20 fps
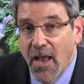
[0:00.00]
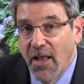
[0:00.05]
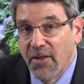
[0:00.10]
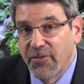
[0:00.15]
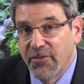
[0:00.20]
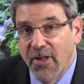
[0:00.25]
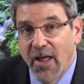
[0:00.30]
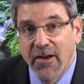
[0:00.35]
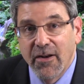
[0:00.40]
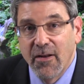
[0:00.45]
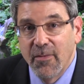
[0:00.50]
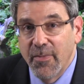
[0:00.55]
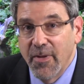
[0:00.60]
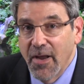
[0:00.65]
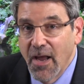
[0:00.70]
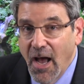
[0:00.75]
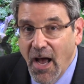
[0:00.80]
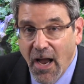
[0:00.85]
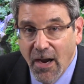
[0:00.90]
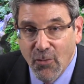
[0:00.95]
It's not in a
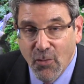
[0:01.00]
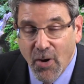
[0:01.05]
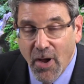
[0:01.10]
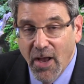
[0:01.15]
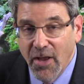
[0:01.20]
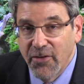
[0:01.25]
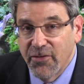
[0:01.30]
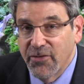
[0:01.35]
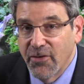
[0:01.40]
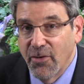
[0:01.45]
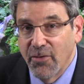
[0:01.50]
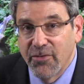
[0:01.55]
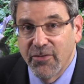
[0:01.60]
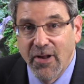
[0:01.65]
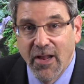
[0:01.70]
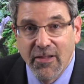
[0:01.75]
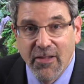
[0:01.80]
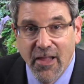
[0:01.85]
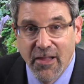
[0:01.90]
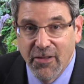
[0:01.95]
big high-rise, so
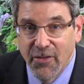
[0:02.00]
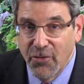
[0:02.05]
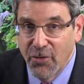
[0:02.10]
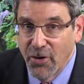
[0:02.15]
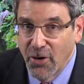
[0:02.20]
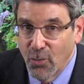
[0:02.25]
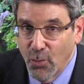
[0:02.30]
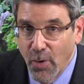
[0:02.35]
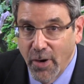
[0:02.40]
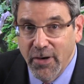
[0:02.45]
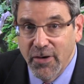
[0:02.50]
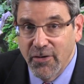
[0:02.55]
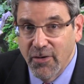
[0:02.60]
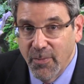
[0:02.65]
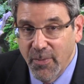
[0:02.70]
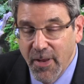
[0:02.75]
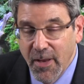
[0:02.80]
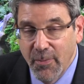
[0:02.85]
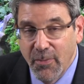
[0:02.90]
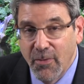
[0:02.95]
it's not likely you're going to run
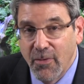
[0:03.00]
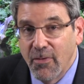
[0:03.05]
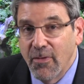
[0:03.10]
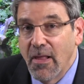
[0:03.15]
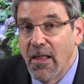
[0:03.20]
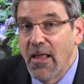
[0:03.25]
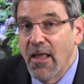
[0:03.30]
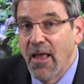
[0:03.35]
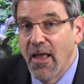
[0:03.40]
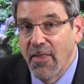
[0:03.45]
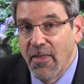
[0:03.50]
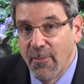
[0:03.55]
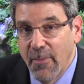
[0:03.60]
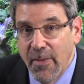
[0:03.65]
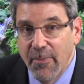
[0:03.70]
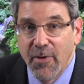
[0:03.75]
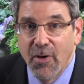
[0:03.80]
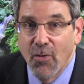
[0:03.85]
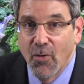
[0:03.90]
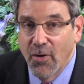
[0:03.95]
into people that
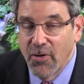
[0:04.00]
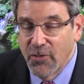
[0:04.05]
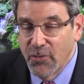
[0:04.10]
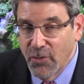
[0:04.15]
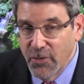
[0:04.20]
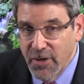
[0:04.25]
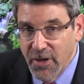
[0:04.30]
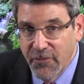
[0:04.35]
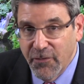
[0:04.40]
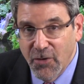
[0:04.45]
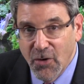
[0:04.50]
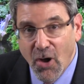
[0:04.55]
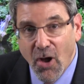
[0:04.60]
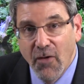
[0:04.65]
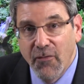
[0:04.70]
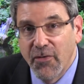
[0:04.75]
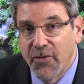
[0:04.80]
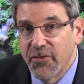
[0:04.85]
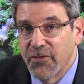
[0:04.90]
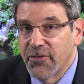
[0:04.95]
may be going to a different
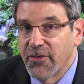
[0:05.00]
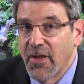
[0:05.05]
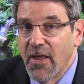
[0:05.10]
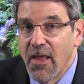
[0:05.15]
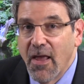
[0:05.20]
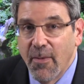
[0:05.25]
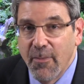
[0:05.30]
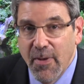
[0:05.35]
office.